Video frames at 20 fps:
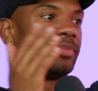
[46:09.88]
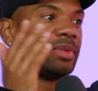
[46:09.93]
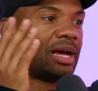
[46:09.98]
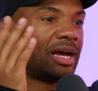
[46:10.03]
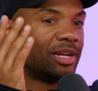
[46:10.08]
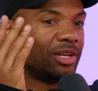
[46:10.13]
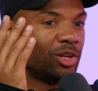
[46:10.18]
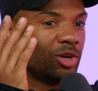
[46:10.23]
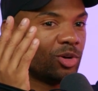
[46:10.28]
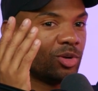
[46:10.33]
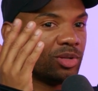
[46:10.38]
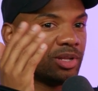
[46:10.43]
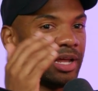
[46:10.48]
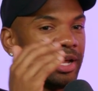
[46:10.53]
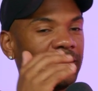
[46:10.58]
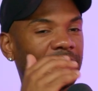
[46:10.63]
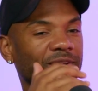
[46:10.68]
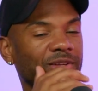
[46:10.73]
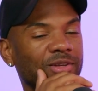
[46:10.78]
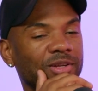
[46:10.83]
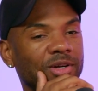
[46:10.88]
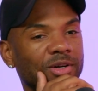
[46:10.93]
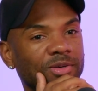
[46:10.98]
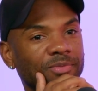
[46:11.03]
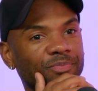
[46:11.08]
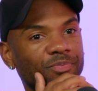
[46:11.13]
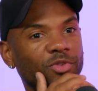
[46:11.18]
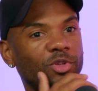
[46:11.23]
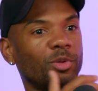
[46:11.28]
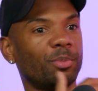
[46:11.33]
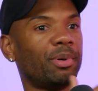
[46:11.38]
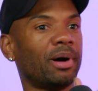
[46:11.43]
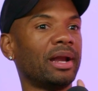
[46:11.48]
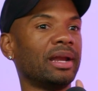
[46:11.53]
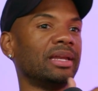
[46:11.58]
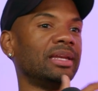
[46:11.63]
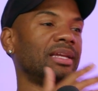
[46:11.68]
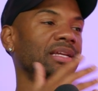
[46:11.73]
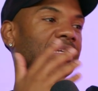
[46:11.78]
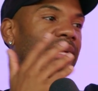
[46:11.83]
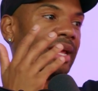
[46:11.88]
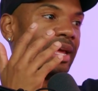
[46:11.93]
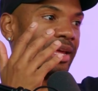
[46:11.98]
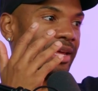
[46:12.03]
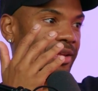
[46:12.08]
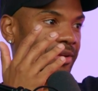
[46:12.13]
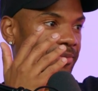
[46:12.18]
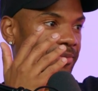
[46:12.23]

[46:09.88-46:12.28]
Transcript: I know, like, you know, your body need 8.